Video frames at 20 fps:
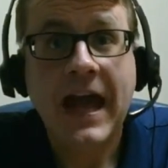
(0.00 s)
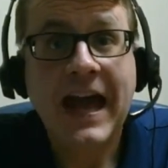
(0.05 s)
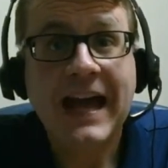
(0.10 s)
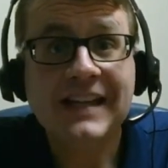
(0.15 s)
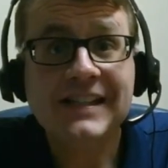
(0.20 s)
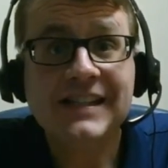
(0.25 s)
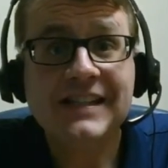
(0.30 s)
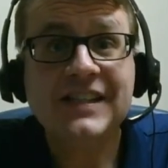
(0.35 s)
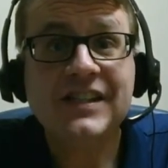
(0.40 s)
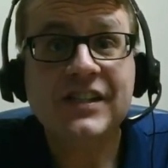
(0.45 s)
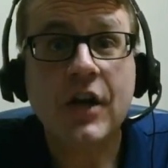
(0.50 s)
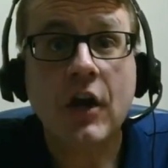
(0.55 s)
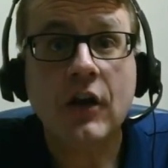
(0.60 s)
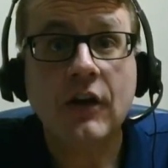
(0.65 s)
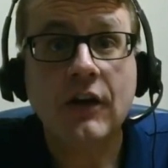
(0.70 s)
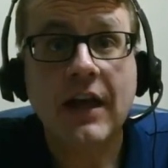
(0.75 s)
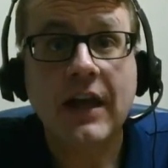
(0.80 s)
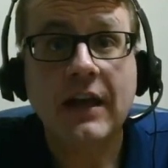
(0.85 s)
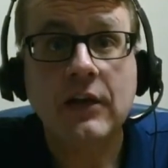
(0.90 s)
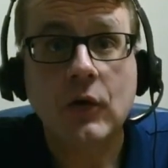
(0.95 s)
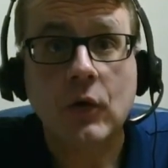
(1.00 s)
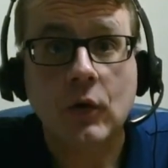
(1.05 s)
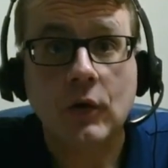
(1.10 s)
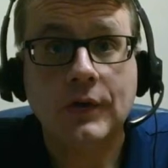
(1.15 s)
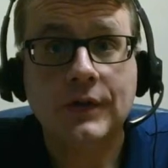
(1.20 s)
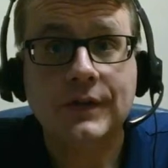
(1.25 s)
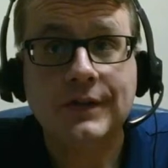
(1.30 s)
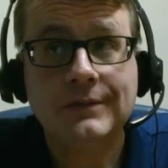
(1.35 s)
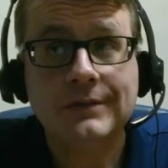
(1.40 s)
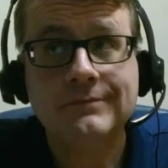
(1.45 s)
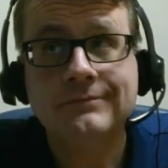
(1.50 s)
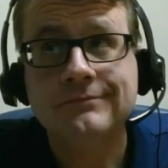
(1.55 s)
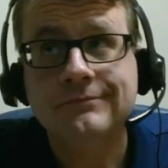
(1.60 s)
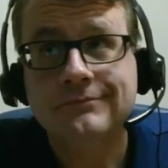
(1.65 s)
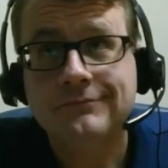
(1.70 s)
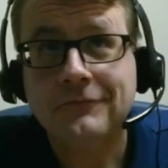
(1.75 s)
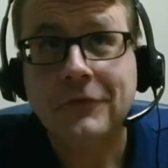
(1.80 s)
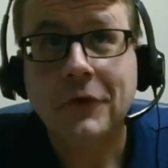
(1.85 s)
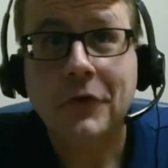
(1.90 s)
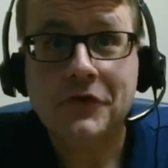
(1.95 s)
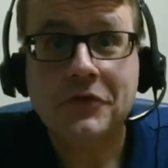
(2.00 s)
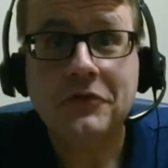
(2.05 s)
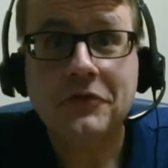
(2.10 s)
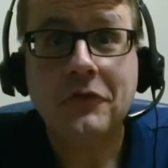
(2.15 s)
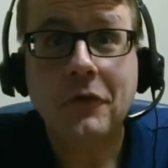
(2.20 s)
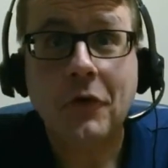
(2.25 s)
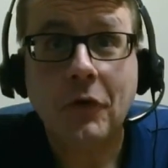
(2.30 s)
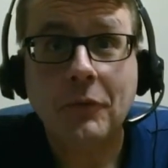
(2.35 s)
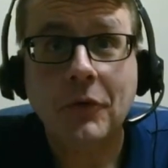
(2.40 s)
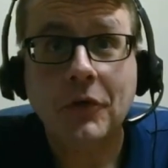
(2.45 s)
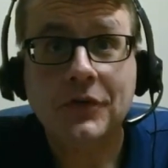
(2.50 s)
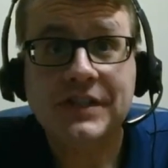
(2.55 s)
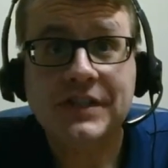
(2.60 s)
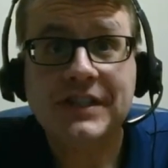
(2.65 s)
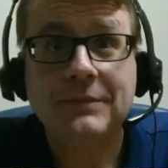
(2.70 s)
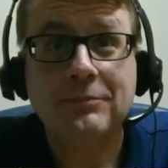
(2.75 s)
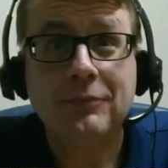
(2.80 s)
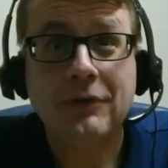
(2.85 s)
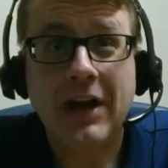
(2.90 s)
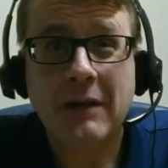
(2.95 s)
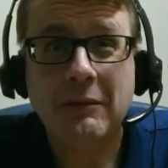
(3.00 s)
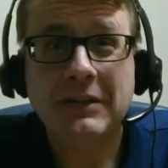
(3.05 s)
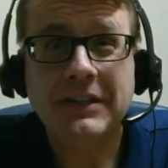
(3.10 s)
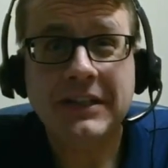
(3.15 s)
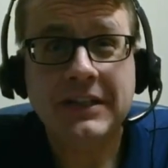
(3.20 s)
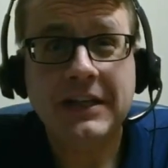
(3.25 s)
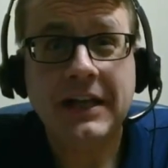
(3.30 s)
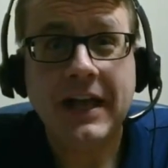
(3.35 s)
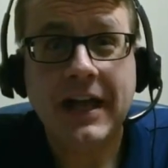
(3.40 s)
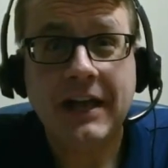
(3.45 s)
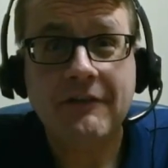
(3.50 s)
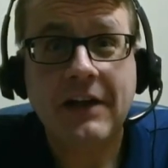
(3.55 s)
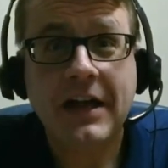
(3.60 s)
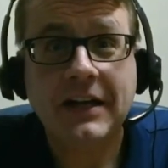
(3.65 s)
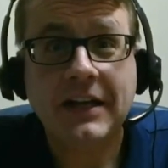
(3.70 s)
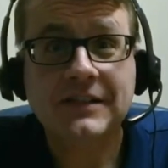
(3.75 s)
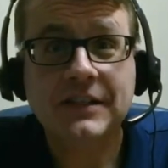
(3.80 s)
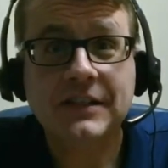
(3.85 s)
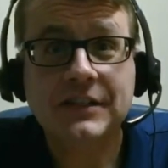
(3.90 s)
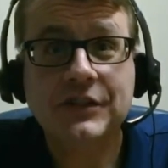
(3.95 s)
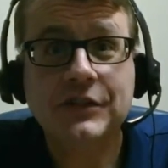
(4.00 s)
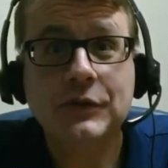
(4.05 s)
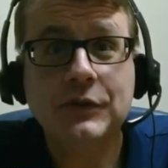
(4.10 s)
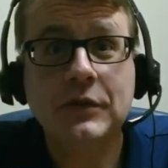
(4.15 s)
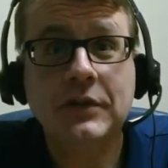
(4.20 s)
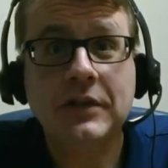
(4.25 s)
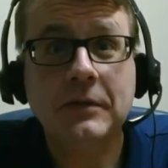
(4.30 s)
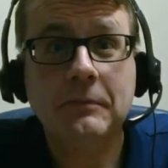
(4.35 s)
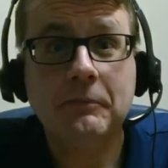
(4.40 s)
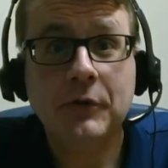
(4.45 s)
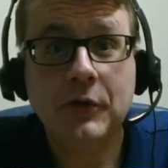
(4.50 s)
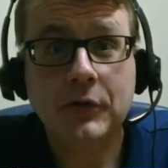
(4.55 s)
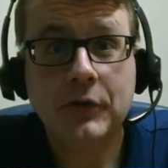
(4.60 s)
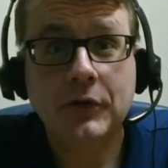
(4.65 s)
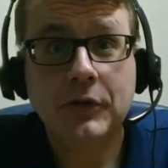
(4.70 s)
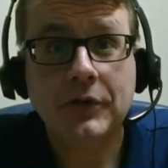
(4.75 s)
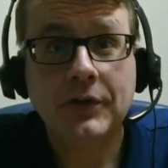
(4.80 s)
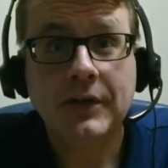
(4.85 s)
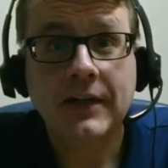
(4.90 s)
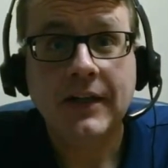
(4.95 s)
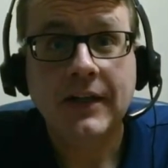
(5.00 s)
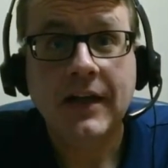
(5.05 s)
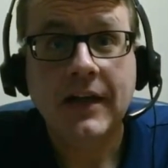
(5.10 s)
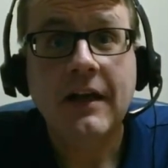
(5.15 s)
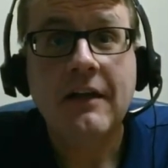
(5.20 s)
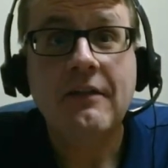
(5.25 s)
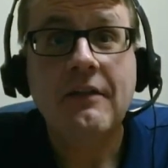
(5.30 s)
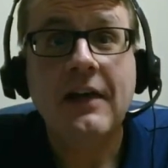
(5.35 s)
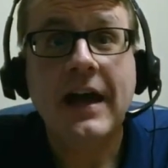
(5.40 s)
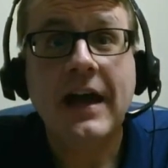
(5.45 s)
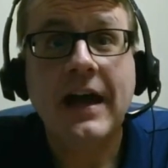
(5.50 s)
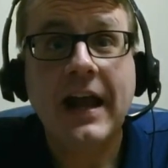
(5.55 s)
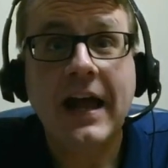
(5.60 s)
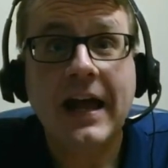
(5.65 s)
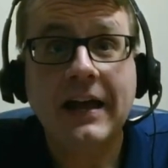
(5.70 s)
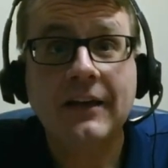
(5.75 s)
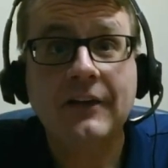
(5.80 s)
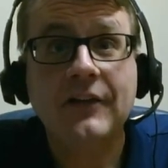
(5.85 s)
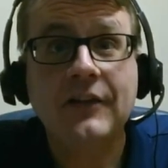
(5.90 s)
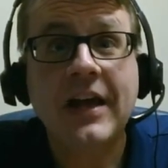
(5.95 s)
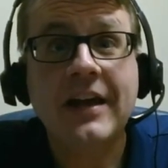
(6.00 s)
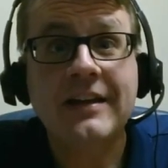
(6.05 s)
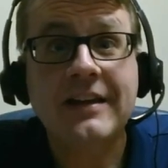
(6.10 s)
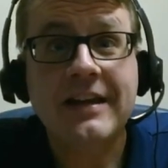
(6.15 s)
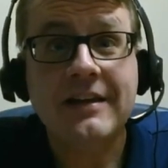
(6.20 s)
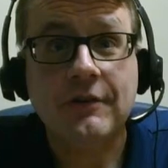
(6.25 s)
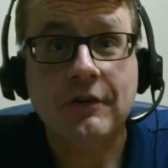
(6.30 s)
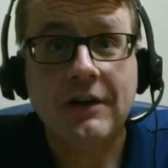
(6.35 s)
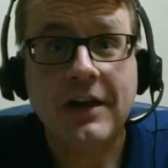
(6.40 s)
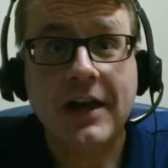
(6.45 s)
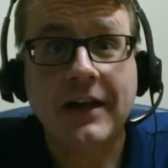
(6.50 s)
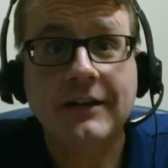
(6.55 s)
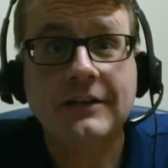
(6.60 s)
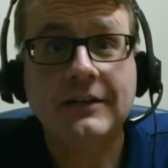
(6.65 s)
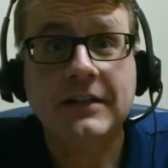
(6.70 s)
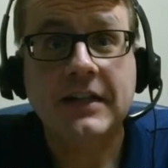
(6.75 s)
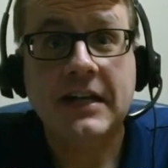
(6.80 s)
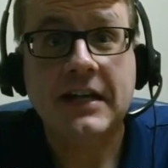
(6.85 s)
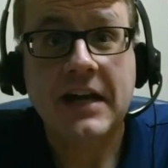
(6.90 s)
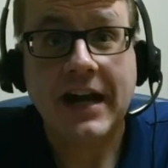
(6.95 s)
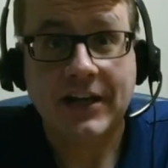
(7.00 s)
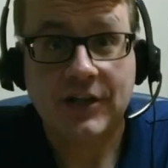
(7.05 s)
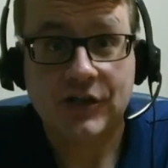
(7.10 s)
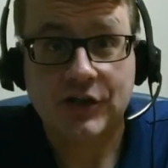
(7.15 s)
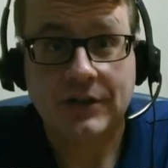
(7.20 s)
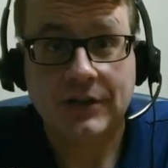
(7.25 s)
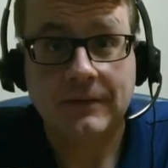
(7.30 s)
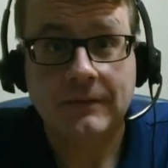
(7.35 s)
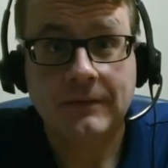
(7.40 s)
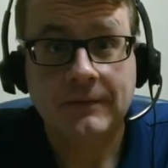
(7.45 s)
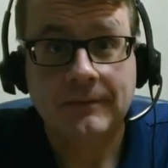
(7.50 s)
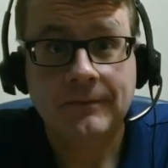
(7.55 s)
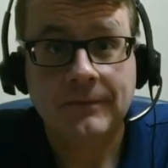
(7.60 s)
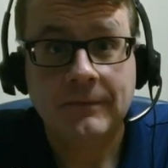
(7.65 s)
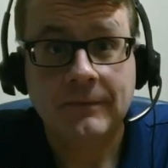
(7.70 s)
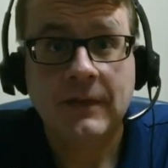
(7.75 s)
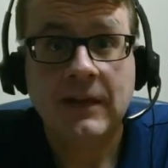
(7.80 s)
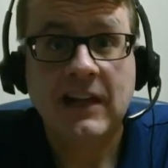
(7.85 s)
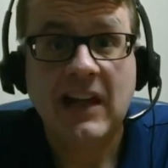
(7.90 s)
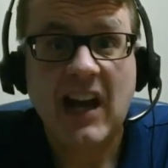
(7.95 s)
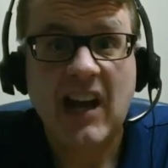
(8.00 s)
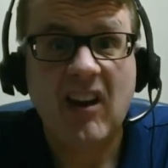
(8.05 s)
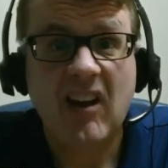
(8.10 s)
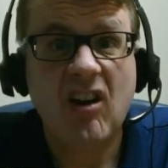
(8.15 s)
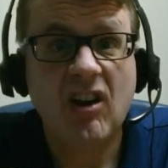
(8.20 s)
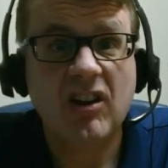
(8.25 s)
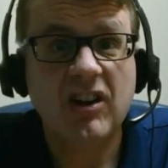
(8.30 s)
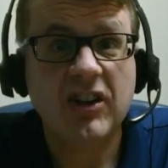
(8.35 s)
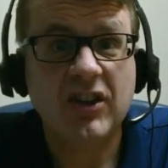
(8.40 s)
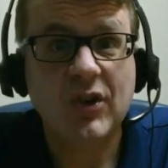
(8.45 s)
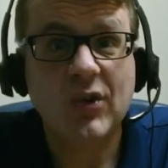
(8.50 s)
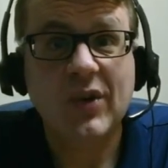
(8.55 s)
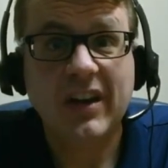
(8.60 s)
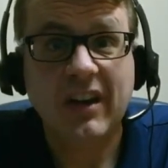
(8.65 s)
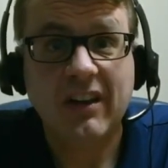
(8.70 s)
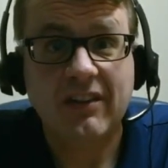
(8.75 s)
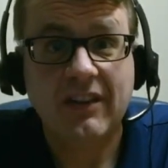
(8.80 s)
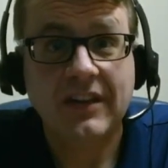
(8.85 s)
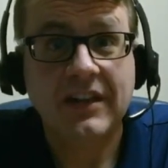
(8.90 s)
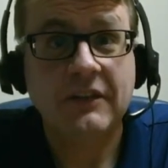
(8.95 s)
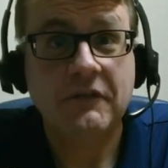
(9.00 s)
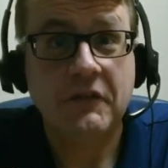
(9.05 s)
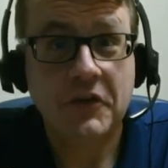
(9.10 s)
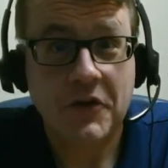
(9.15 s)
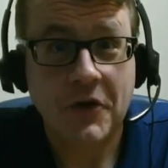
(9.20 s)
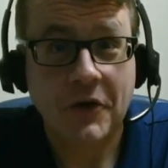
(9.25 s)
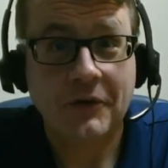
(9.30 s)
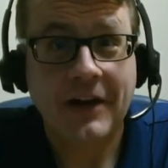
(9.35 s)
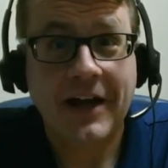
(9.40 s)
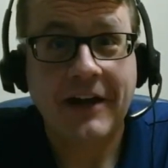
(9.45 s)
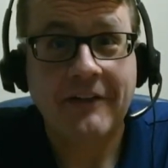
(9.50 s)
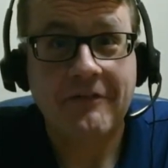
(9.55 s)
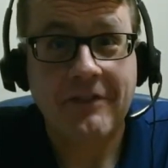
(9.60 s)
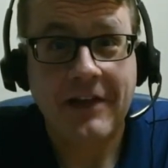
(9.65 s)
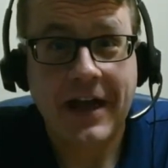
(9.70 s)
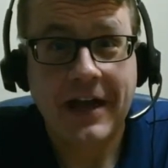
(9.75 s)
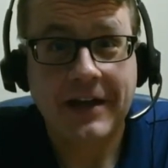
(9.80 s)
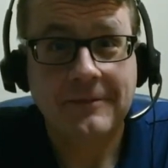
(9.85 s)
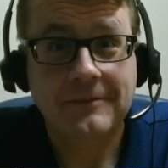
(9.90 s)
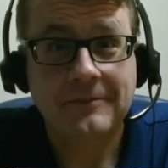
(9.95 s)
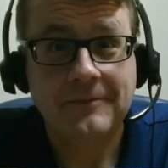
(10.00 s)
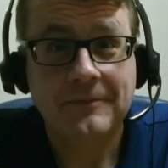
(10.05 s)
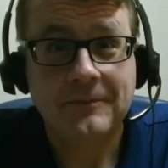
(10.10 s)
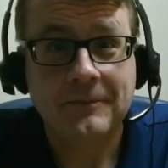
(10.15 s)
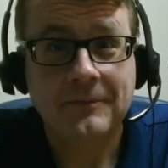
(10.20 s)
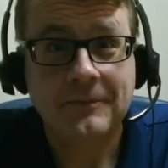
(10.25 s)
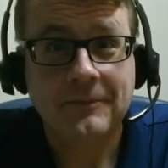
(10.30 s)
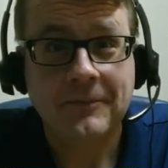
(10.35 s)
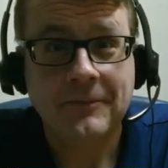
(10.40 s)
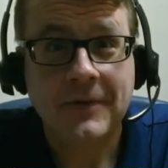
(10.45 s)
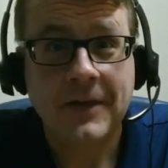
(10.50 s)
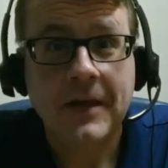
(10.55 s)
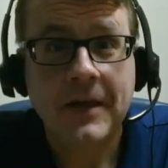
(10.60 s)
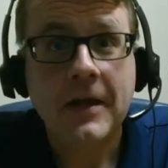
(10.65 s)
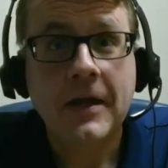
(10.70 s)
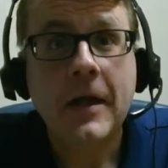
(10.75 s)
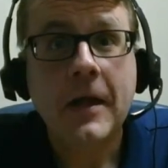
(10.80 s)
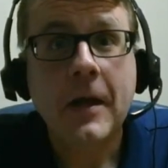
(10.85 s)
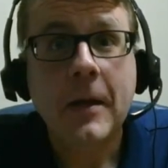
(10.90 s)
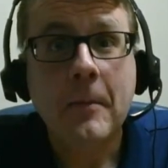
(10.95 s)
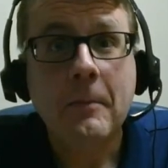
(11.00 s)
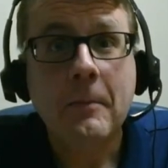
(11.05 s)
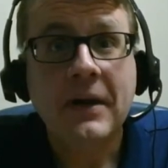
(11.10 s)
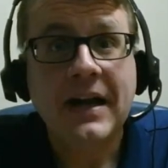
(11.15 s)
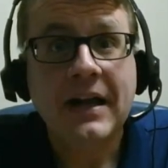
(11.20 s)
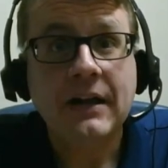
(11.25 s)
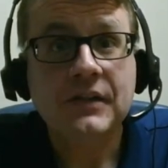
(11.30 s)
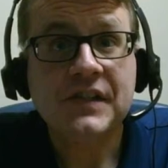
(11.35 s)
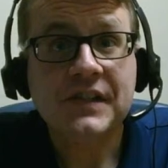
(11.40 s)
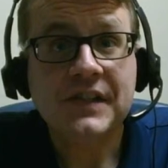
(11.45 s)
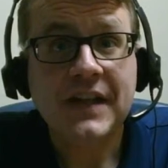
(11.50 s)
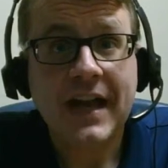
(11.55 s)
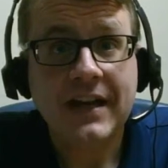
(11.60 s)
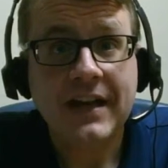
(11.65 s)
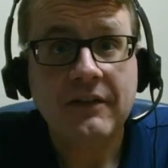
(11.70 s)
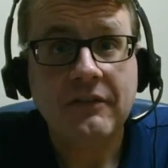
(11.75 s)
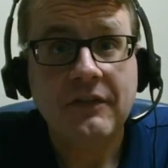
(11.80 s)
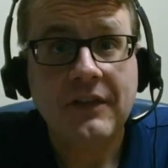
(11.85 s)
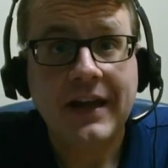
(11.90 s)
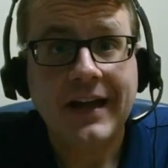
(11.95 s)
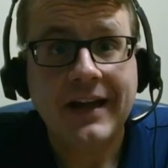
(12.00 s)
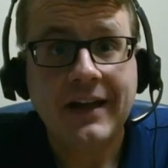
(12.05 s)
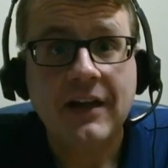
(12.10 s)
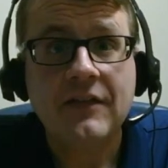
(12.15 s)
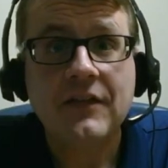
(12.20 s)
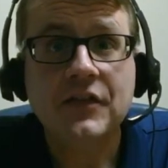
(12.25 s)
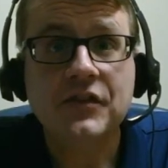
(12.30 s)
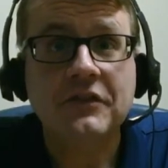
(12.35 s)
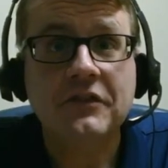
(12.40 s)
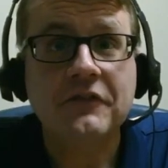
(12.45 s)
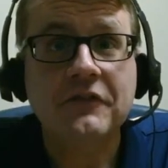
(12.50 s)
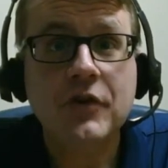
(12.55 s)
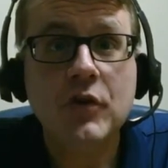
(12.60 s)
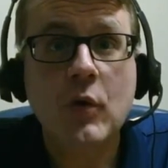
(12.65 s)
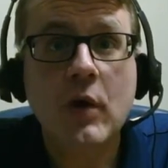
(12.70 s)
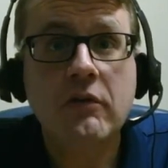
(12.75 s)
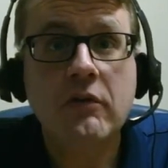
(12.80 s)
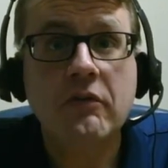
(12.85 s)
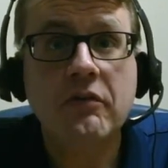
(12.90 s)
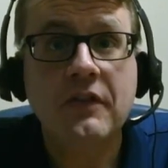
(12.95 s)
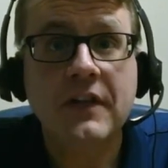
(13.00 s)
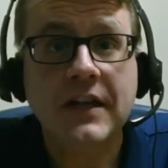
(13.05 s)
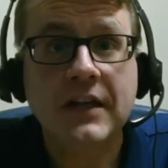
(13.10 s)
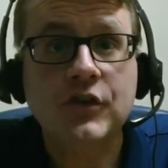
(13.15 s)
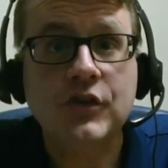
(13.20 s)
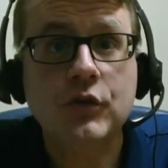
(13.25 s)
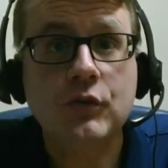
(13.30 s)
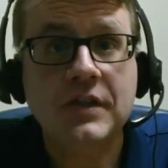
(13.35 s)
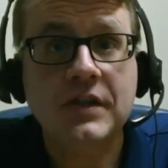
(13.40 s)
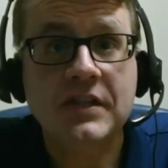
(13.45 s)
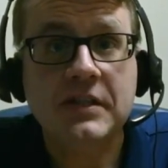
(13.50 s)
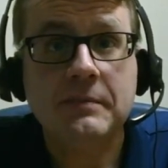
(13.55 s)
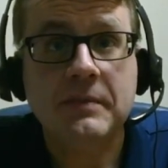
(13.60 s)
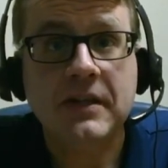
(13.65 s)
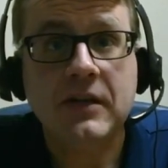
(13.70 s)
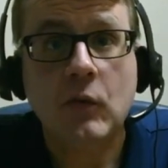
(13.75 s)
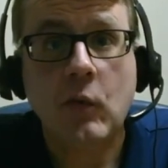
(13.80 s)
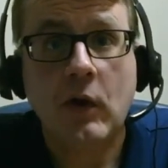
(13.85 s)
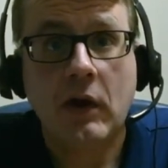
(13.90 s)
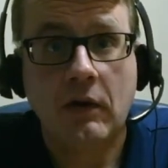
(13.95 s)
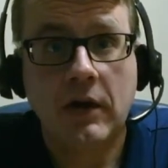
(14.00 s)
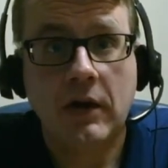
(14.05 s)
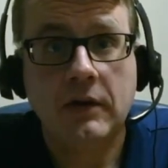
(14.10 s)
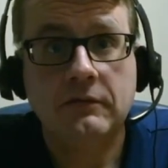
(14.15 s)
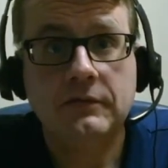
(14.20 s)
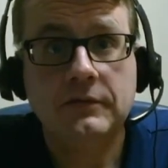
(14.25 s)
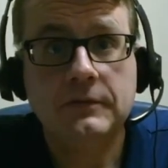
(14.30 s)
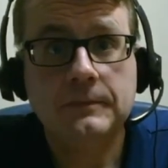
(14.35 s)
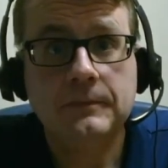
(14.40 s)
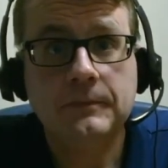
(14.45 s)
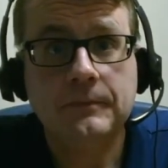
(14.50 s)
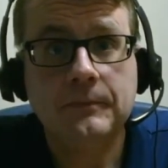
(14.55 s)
As it is an online course, first and foremost, you probably need to have access to a computer that has an internet connection. Kind of hard to do anything if you don't have that. But outside of that, there's a few other things you need to be aware of.